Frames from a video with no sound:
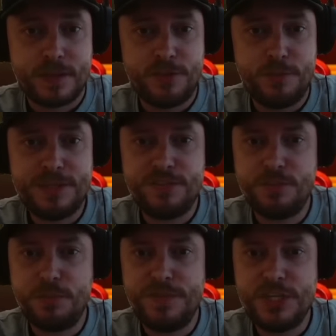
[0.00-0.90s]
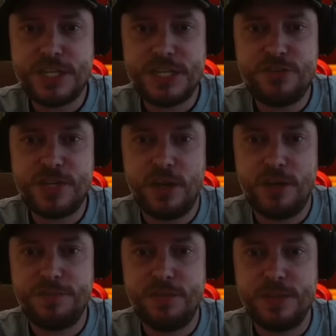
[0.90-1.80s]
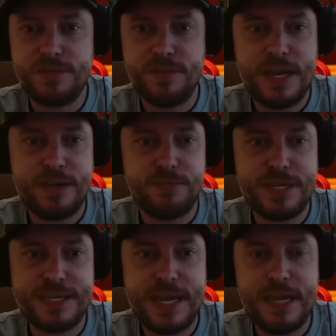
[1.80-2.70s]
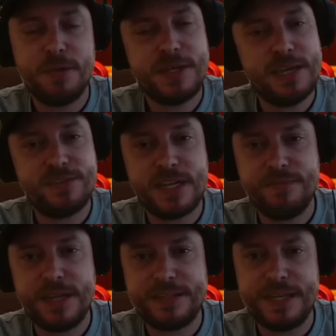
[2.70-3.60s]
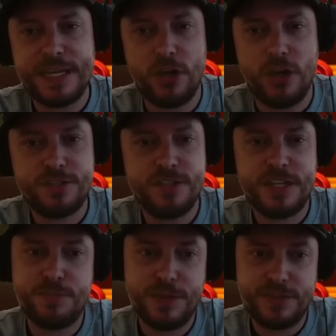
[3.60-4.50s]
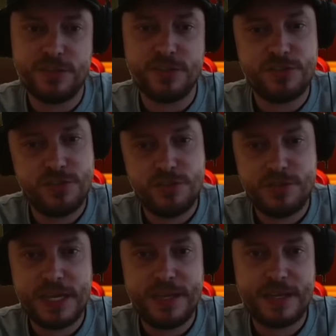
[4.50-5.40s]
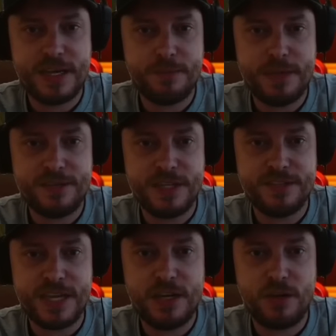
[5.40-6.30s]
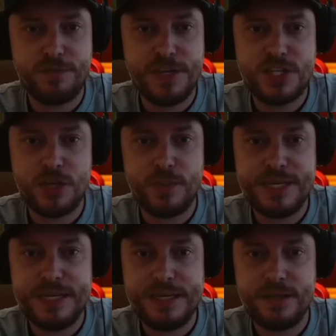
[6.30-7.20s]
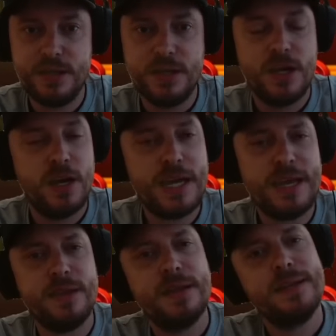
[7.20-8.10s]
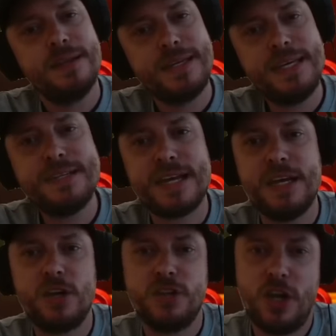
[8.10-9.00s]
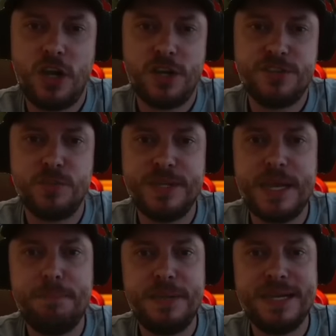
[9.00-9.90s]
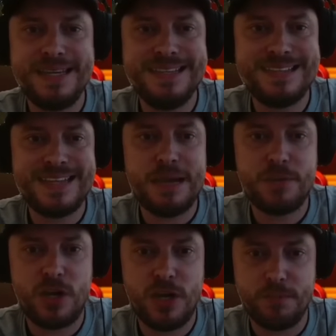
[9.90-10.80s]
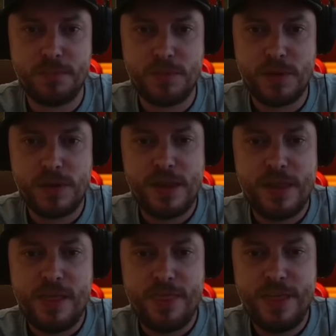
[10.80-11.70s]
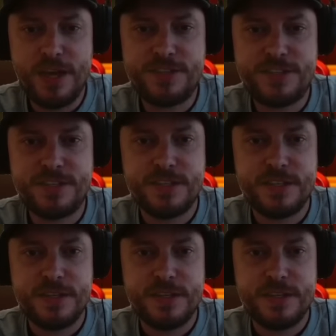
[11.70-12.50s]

The splitting symbol feature can trigger after the reels have landed for any game. Okay, it's kind of like they get hot and they split into two. Okay, that kind of makes sense. Unlock feature, we need... Okay, the keys unlock the hearts when they appear in the same column. This...